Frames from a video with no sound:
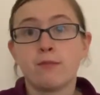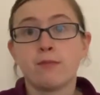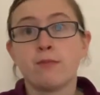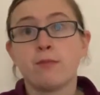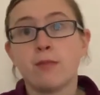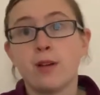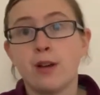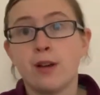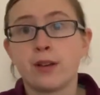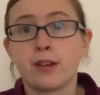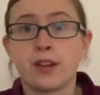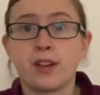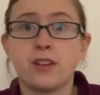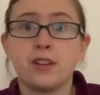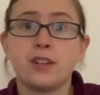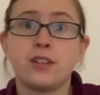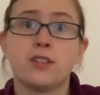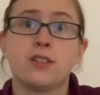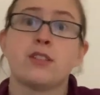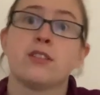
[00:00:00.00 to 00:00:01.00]
Hi
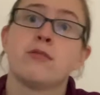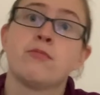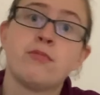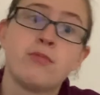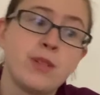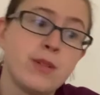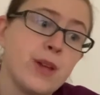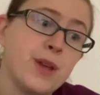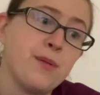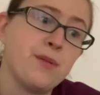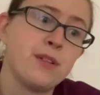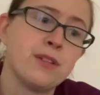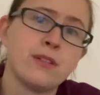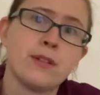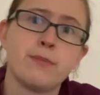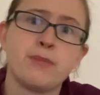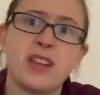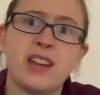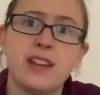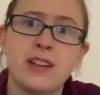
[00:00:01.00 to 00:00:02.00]
guys, here with an
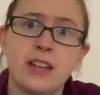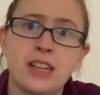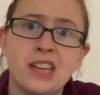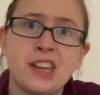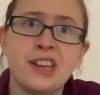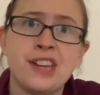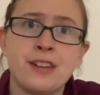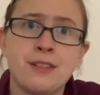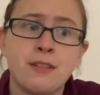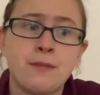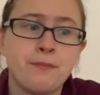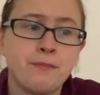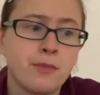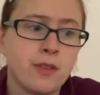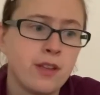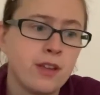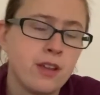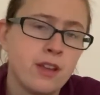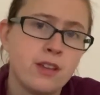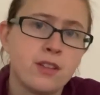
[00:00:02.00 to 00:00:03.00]
update again.
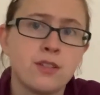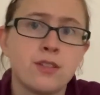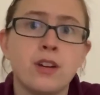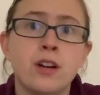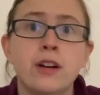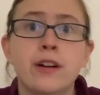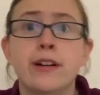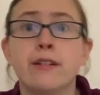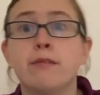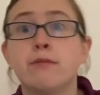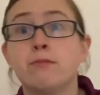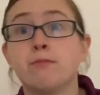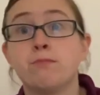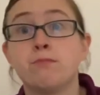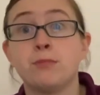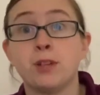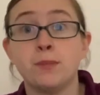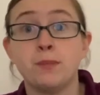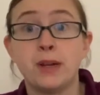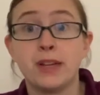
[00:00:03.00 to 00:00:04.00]
So I've done
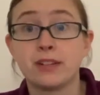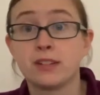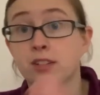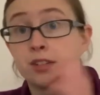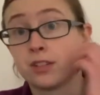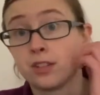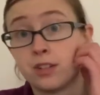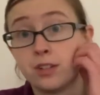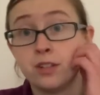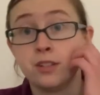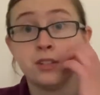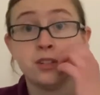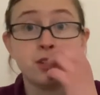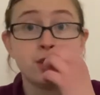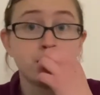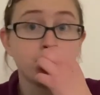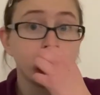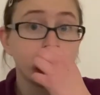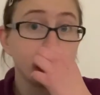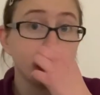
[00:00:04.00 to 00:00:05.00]
my exercises, I've
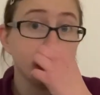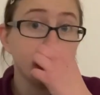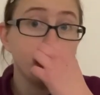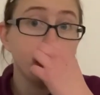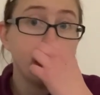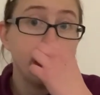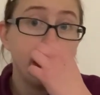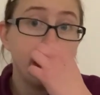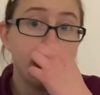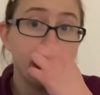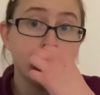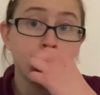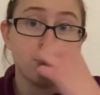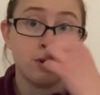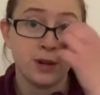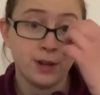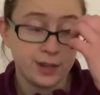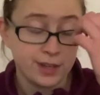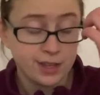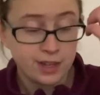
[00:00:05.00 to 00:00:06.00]
got all that out of the
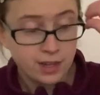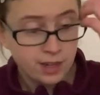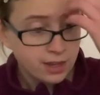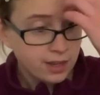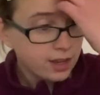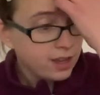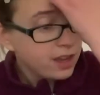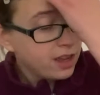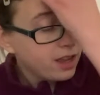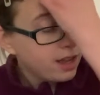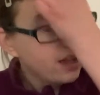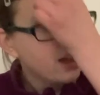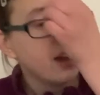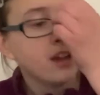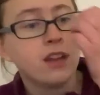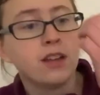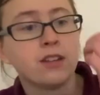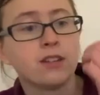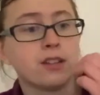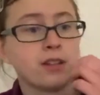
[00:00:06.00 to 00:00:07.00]
way,
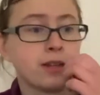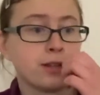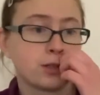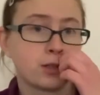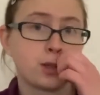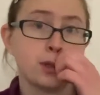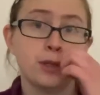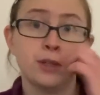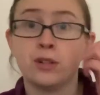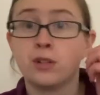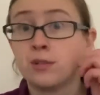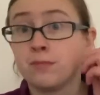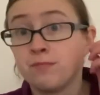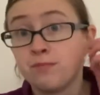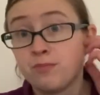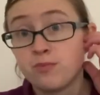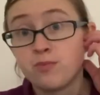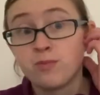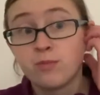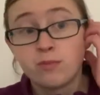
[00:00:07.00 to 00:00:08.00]
so that's good.
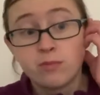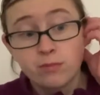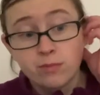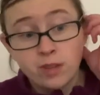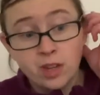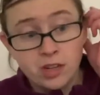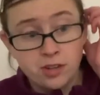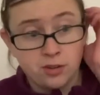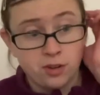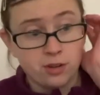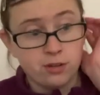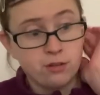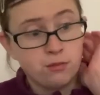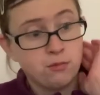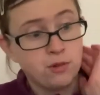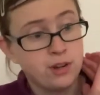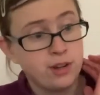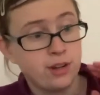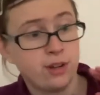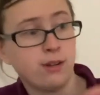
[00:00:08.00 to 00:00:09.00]
Day's going
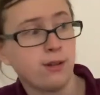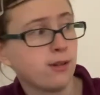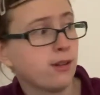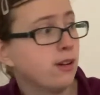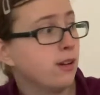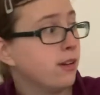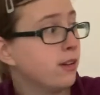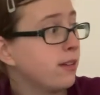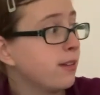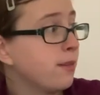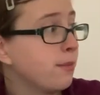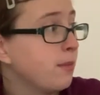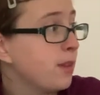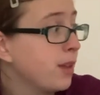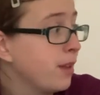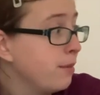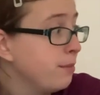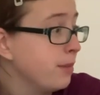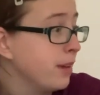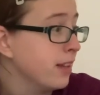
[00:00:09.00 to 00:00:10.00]
well.
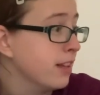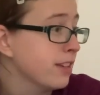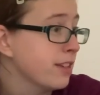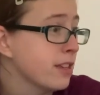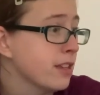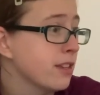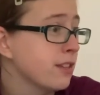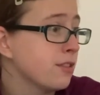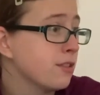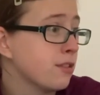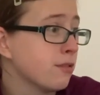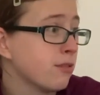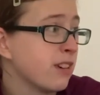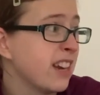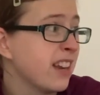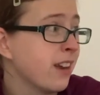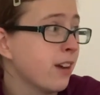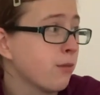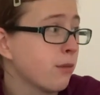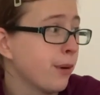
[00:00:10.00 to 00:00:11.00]
Been listening to the
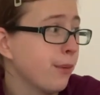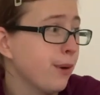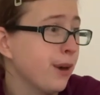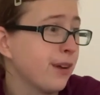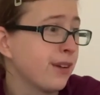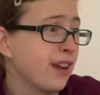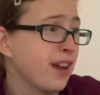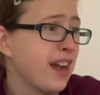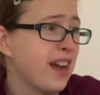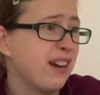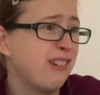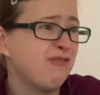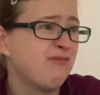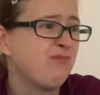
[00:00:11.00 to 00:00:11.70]
radio while I work out.